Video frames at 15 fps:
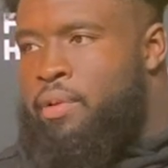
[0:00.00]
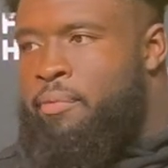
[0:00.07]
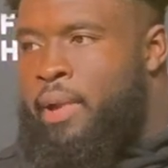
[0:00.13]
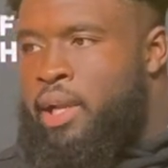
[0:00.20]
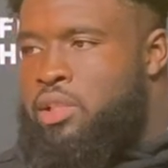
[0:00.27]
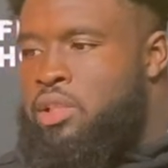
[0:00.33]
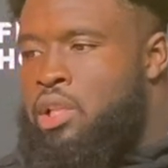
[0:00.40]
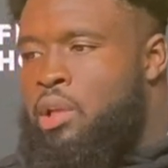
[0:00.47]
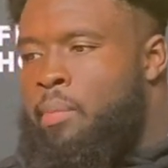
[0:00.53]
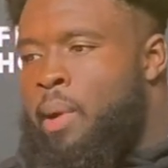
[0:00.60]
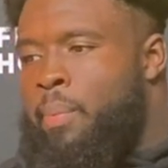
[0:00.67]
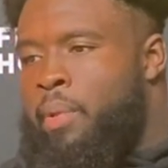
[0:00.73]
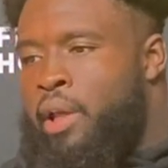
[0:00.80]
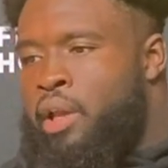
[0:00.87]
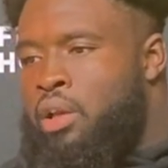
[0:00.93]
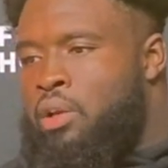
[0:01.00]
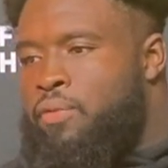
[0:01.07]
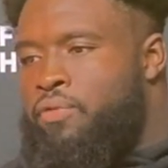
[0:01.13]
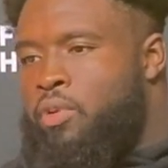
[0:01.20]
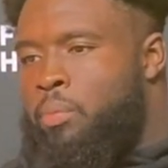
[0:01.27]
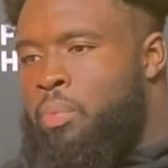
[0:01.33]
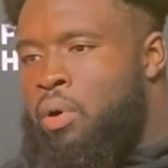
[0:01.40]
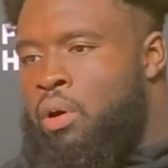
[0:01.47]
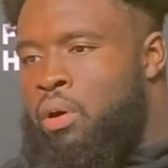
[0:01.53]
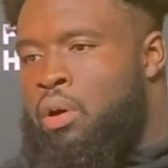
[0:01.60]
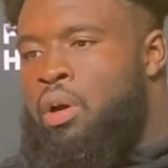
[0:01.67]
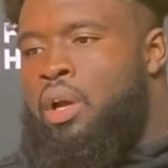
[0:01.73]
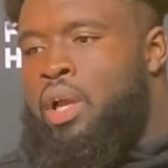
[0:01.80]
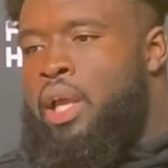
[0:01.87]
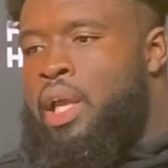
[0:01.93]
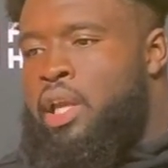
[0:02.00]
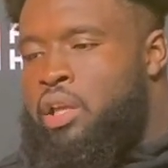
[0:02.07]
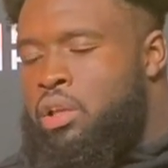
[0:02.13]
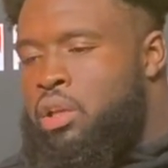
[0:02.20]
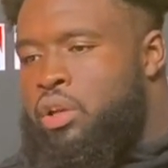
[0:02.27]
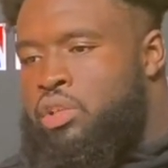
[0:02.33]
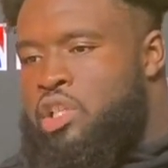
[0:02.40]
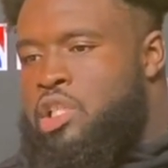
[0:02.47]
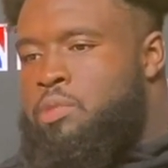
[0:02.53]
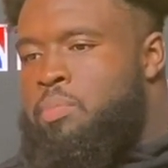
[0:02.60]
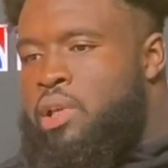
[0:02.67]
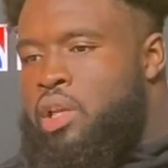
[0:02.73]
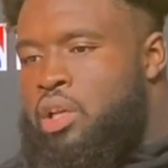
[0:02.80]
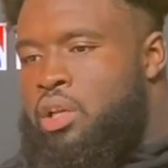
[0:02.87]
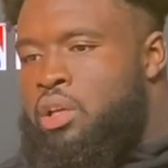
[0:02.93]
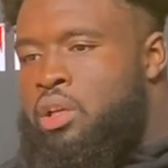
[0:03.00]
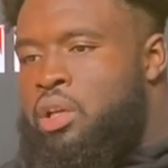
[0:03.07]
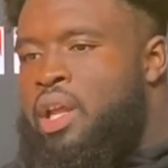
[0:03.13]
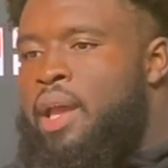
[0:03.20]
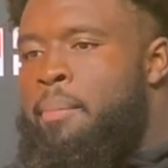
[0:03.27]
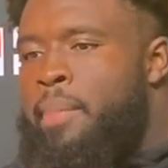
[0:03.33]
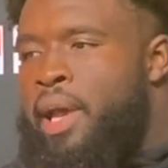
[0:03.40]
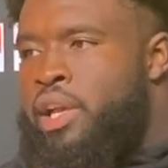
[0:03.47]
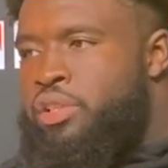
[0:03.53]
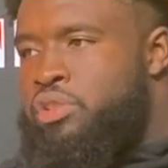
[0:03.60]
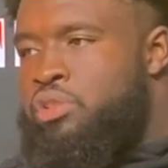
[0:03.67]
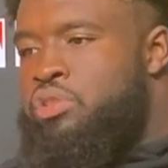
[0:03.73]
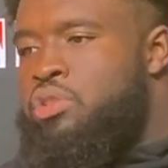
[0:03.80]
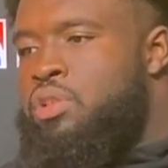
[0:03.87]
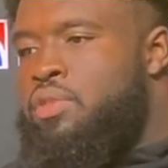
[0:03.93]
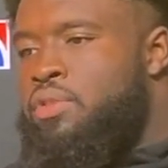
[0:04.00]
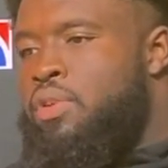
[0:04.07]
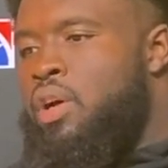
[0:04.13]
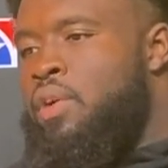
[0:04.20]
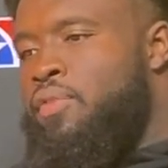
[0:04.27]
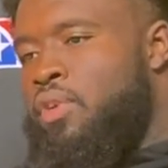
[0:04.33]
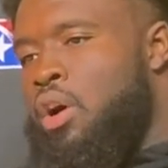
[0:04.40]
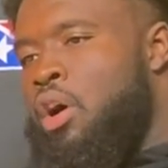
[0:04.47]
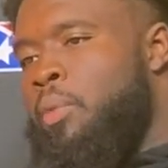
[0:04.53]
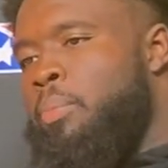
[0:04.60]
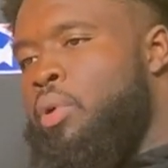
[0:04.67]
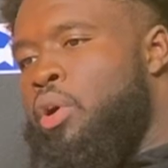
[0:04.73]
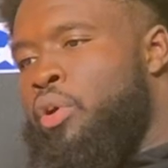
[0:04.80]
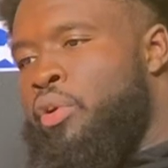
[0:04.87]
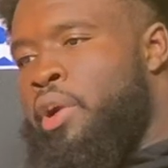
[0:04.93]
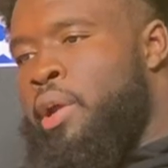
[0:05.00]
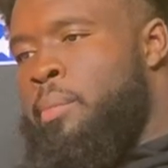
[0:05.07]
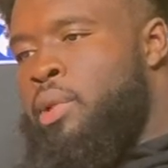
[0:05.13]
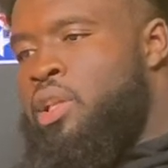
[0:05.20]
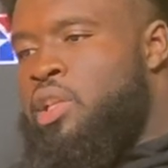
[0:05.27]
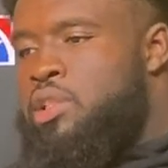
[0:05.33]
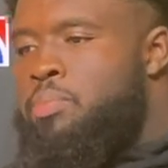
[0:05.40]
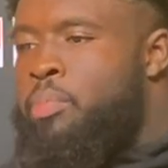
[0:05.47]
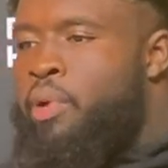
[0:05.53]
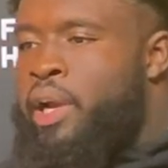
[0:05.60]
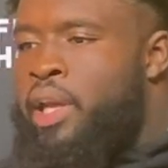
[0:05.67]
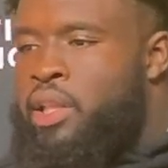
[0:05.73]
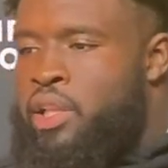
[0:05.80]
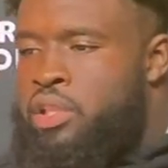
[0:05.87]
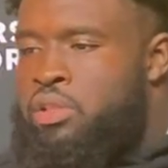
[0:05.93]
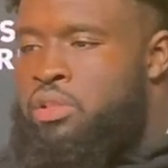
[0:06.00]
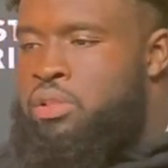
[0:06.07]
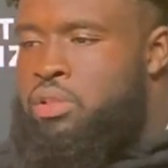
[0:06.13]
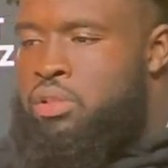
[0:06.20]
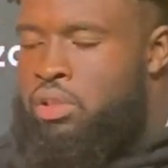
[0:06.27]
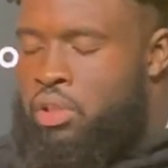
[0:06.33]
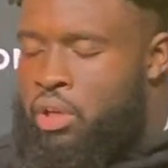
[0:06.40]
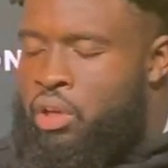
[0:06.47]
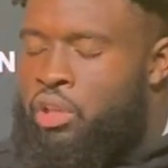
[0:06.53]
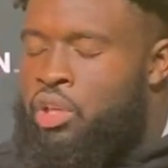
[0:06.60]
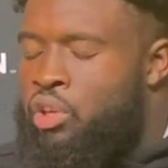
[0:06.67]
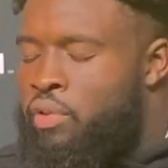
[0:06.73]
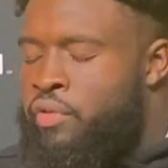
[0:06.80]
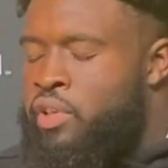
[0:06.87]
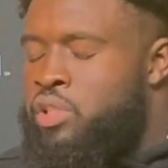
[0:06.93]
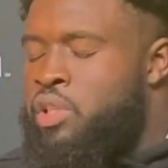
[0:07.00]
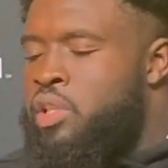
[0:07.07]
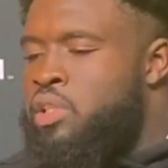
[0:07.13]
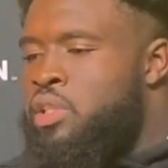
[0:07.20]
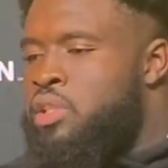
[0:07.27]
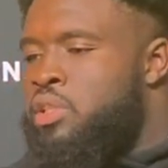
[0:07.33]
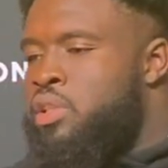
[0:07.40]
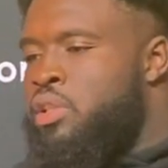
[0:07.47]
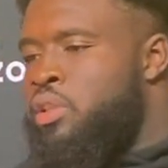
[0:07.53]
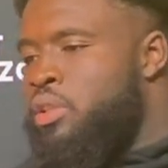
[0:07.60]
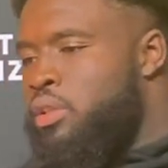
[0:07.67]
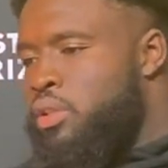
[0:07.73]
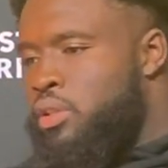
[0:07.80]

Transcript: give back to them by playing good football and, you know, just being good ambassadors of our program and this brand that is, you know, the University of Tennessee.